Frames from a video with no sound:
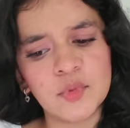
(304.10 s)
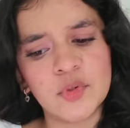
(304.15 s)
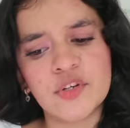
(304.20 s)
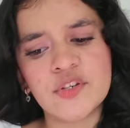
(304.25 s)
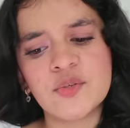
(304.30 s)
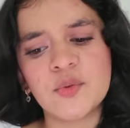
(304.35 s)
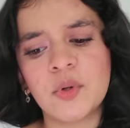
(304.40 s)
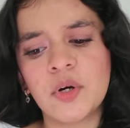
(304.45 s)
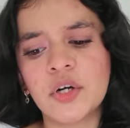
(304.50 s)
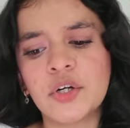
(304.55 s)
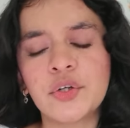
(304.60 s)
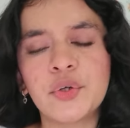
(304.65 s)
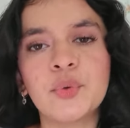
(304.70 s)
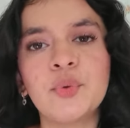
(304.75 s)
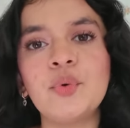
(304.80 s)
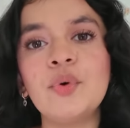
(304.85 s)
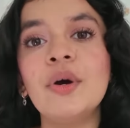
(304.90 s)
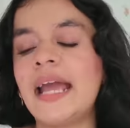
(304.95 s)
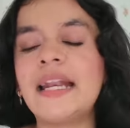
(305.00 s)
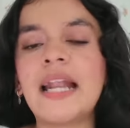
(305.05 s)
books work
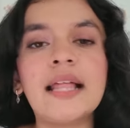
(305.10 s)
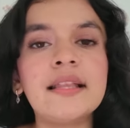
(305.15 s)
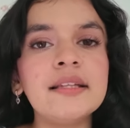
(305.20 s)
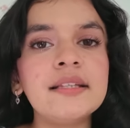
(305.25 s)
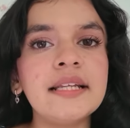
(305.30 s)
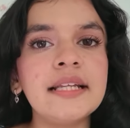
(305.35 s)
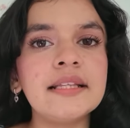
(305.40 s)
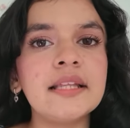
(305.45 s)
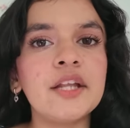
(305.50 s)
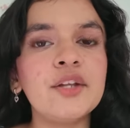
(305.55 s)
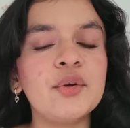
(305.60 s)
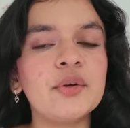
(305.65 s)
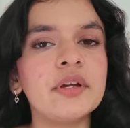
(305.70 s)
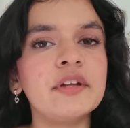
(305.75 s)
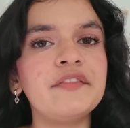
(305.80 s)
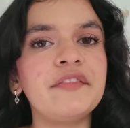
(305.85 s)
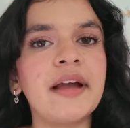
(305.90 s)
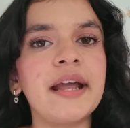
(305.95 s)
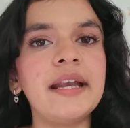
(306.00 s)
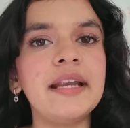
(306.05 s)
too. Another thing that you
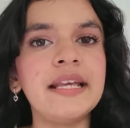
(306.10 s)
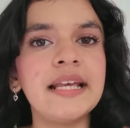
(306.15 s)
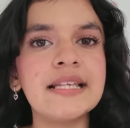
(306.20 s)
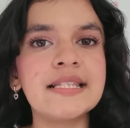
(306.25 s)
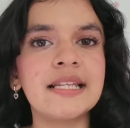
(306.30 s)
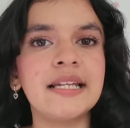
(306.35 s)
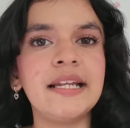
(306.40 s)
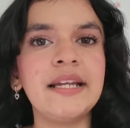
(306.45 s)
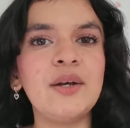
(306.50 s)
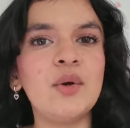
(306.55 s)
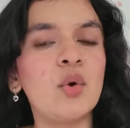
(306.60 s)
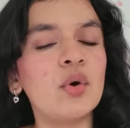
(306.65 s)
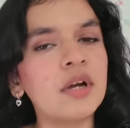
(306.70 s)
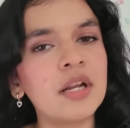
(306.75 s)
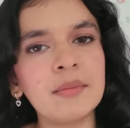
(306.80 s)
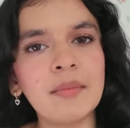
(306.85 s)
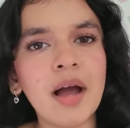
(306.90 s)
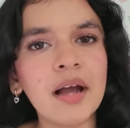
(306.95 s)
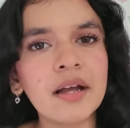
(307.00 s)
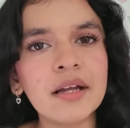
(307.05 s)
can find easily in
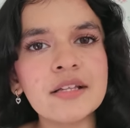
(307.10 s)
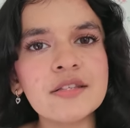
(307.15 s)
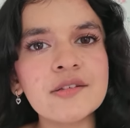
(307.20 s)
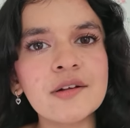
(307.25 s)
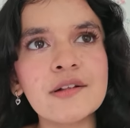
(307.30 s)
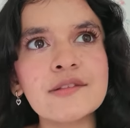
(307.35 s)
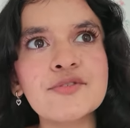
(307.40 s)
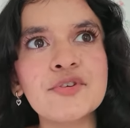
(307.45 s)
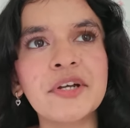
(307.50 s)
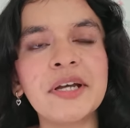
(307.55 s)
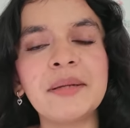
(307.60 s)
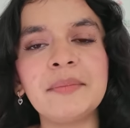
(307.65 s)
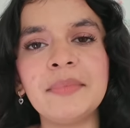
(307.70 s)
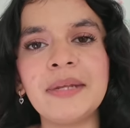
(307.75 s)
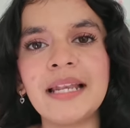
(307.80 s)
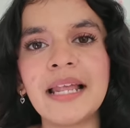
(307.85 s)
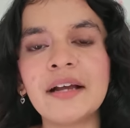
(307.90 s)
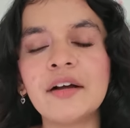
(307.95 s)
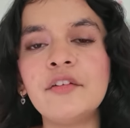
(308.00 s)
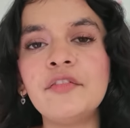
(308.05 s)
local markets also can
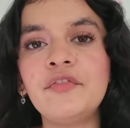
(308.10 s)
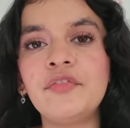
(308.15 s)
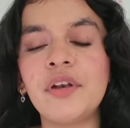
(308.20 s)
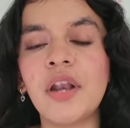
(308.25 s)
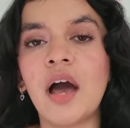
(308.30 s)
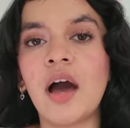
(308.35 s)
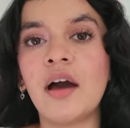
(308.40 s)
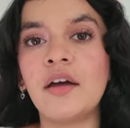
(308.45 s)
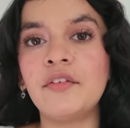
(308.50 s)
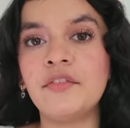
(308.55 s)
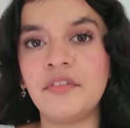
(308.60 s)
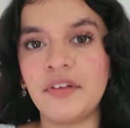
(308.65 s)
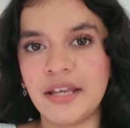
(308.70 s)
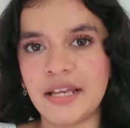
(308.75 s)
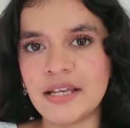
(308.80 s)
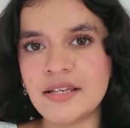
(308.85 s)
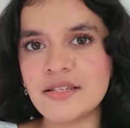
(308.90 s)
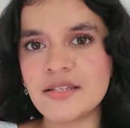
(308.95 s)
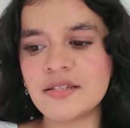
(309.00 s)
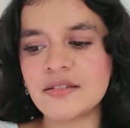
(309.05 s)
be like a flower
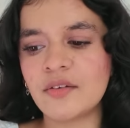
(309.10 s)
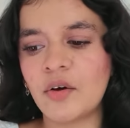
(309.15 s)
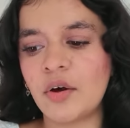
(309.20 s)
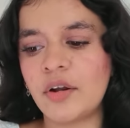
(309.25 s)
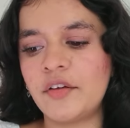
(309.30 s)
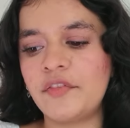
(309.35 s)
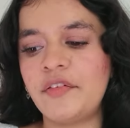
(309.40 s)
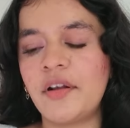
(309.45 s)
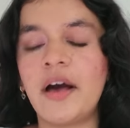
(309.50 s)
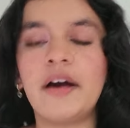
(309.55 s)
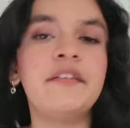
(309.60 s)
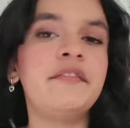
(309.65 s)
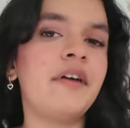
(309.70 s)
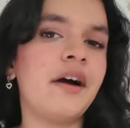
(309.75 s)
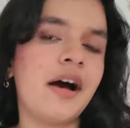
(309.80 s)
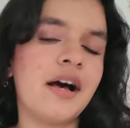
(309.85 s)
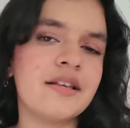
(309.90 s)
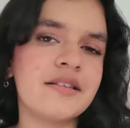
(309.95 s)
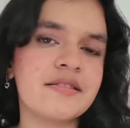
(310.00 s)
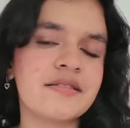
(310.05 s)
vase or a flower
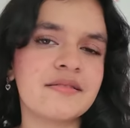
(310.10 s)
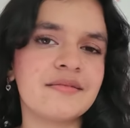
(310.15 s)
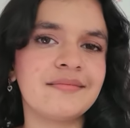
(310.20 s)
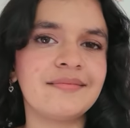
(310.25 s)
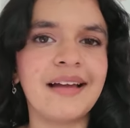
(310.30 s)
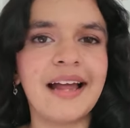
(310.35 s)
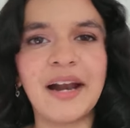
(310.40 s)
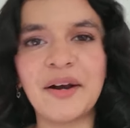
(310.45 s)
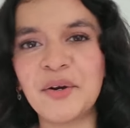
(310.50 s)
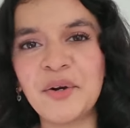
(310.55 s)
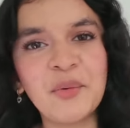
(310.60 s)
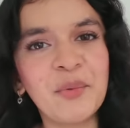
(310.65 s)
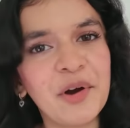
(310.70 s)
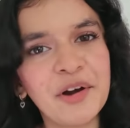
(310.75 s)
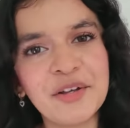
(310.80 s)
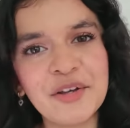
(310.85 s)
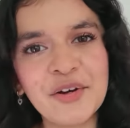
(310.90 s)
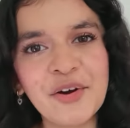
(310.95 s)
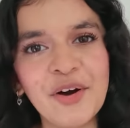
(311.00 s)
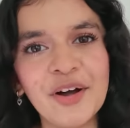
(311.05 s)
vase. I don't know
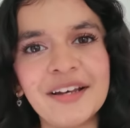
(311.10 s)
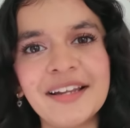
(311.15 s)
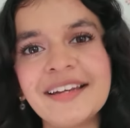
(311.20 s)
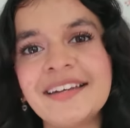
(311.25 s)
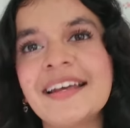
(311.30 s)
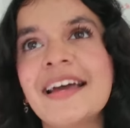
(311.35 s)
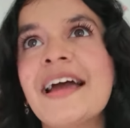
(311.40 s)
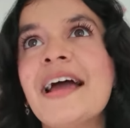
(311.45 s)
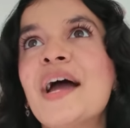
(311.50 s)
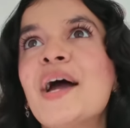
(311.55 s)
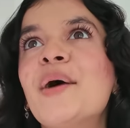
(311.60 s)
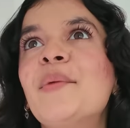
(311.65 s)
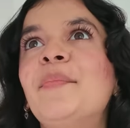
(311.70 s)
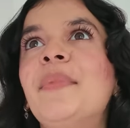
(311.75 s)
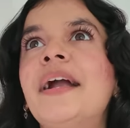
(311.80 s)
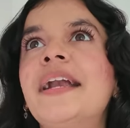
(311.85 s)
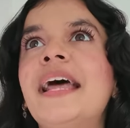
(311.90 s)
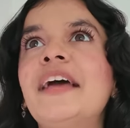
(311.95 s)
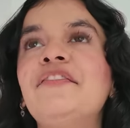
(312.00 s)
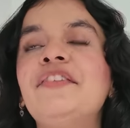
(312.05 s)
what you call it,
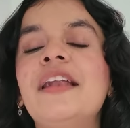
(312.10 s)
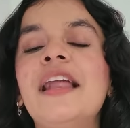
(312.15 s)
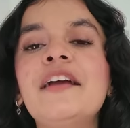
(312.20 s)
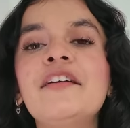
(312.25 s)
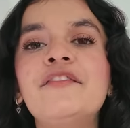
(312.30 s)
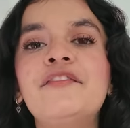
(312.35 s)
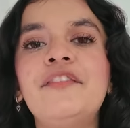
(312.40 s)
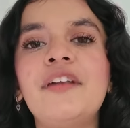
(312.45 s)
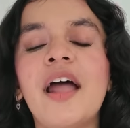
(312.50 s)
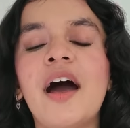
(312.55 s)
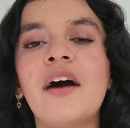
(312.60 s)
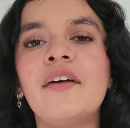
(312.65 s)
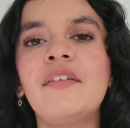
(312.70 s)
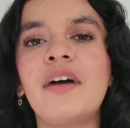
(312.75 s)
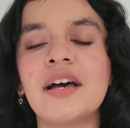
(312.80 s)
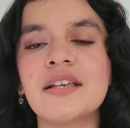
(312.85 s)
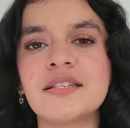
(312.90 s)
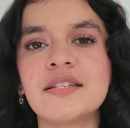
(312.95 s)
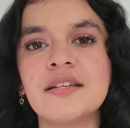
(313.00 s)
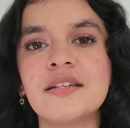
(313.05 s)
but I feel like flower
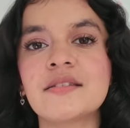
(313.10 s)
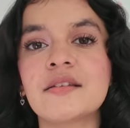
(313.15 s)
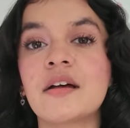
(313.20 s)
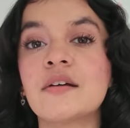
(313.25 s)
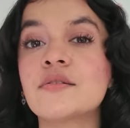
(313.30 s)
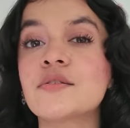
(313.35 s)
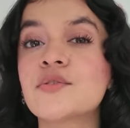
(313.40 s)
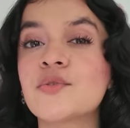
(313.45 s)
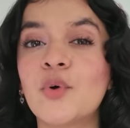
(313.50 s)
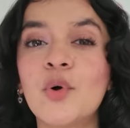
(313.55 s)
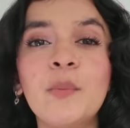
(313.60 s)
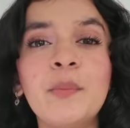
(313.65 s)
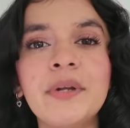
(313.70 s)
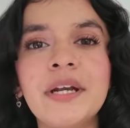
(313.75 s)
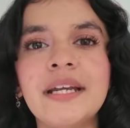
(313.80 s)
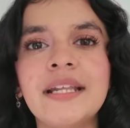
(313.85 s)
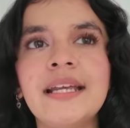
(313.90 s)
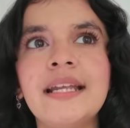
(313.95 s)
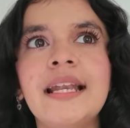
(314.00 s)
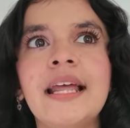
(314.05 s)
vases are so
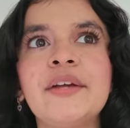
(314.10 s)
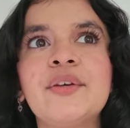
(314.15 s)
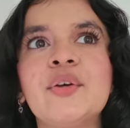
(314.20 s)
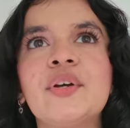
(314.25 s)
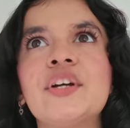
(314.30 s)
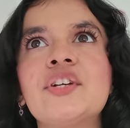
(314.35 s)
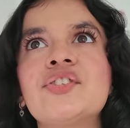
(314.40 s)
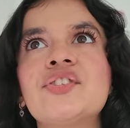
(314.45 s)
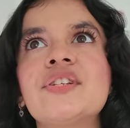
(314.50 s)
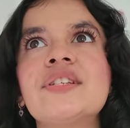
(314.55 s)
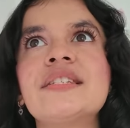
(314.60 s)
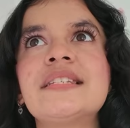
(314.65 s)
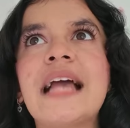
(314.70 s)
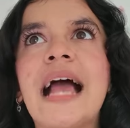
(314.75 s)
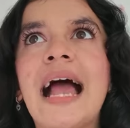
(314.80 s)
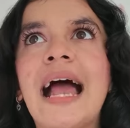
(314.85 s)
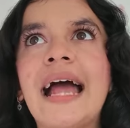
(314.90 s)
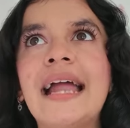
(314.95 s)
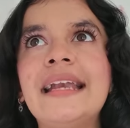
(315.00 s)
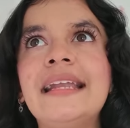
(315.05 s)
pretty. Like you can just
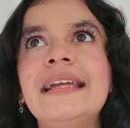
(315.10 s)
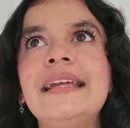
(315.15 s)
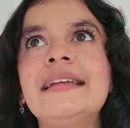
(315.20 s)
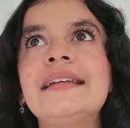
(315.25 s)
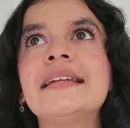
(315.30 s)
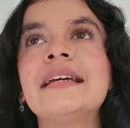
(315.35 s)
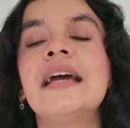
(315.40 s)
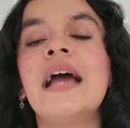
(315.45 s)
add it